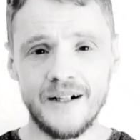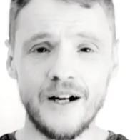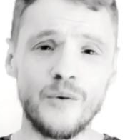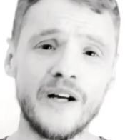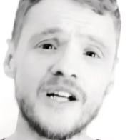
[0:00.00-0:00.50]
I
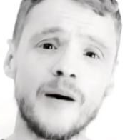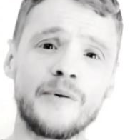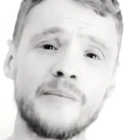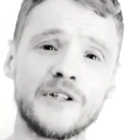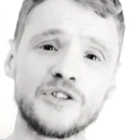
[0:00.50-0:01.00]
wake up
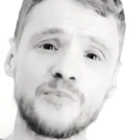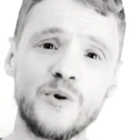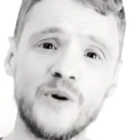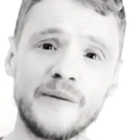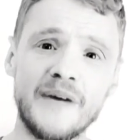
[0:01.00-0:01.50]
in my
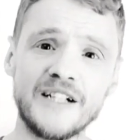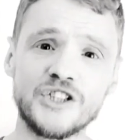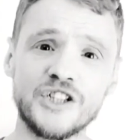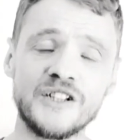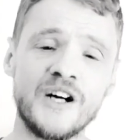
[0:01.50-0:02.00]
sprawling
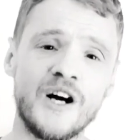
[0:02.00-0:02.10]
mansion,